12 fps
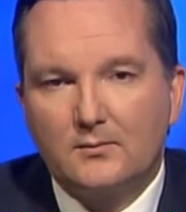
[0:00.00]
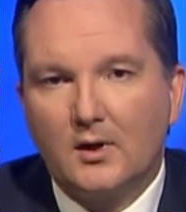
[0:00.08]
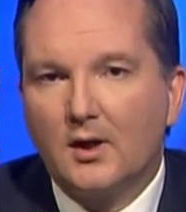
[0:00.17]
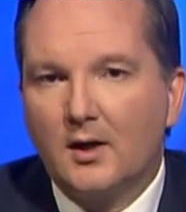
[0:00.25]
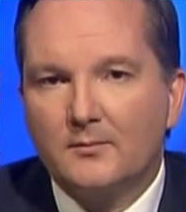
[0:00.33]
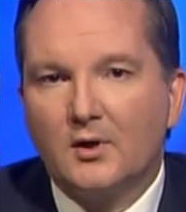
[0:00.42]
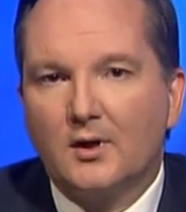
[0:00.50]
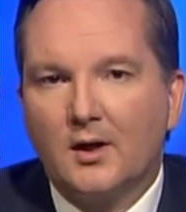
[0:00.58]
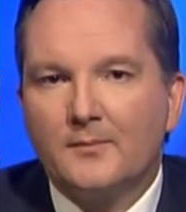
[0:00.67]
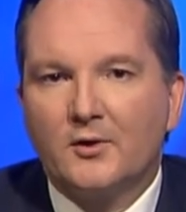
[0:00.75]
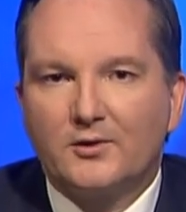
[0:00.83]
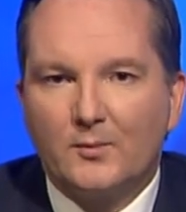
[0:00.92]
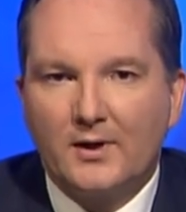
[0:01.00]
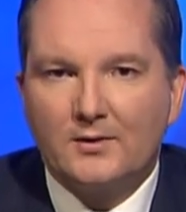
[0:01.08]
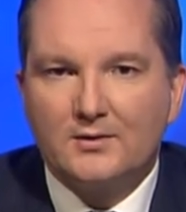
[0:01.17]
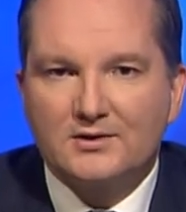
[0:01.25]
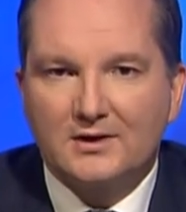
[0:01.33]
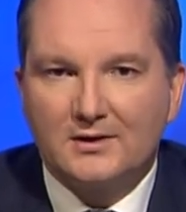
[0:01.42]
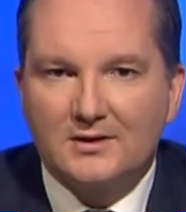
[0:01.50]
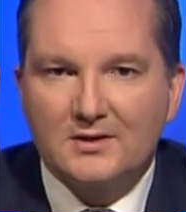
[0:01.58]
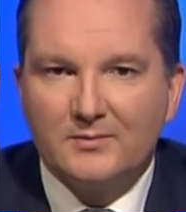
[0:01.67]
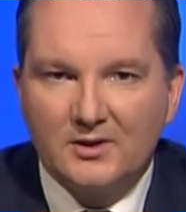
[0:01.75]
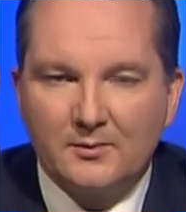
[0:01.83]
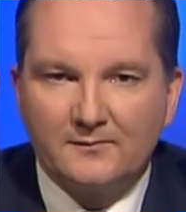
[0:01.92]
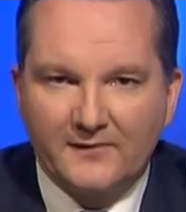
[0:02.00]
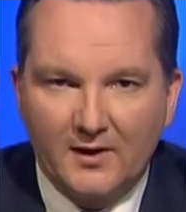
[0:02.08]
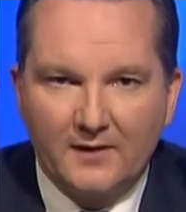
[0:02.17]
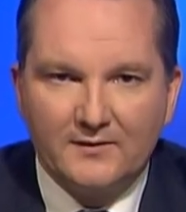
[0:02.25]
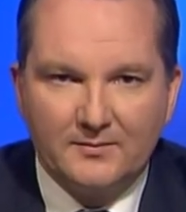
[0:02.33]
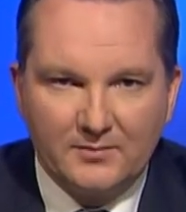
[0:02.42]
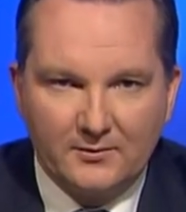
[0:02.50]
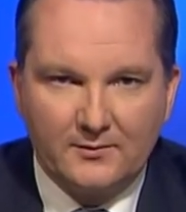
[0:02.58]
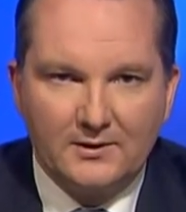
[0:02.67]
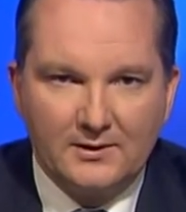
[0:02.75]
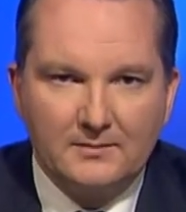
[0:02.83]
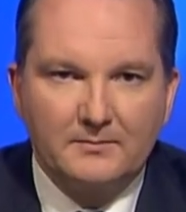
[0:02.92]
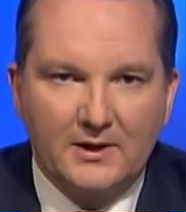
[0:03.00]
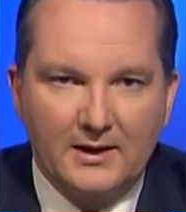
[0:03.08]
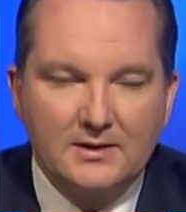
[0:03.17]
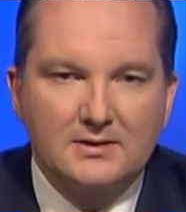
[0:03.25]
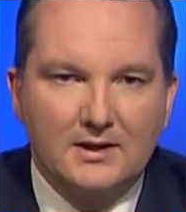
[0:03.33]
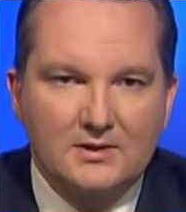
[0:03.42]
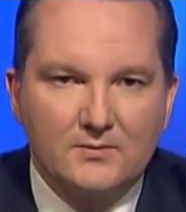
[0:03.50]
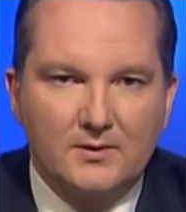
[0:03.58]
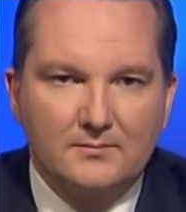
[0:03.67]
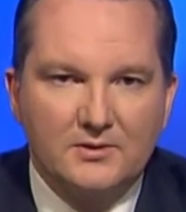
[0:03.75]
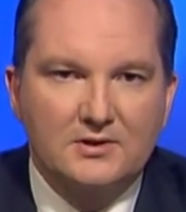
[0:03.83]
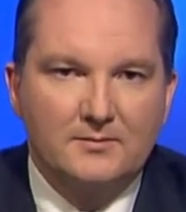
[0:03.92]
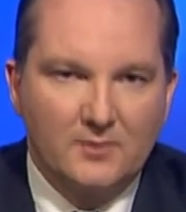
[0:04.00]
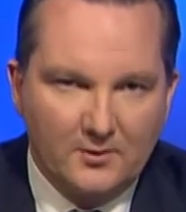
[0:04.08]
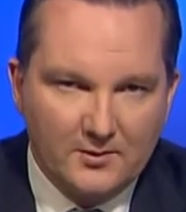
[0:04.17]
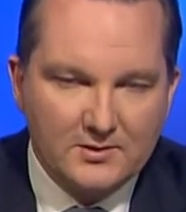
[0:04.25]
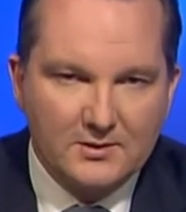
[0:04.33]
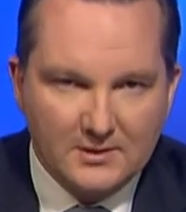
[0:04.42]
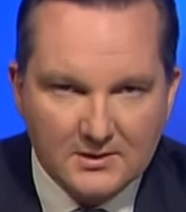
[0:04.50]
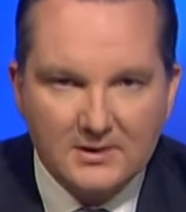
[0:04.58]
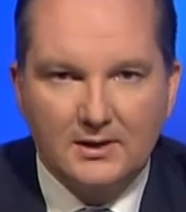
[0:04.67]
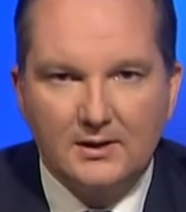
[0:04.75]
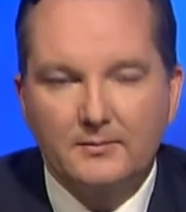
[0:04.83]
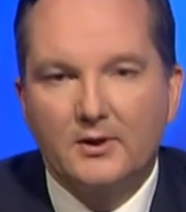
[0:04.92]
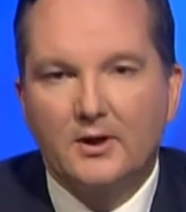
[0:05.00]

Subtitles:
Well, I'm not the one who said there's a minimum 5-year period in place. That's what Mr Morrison has said.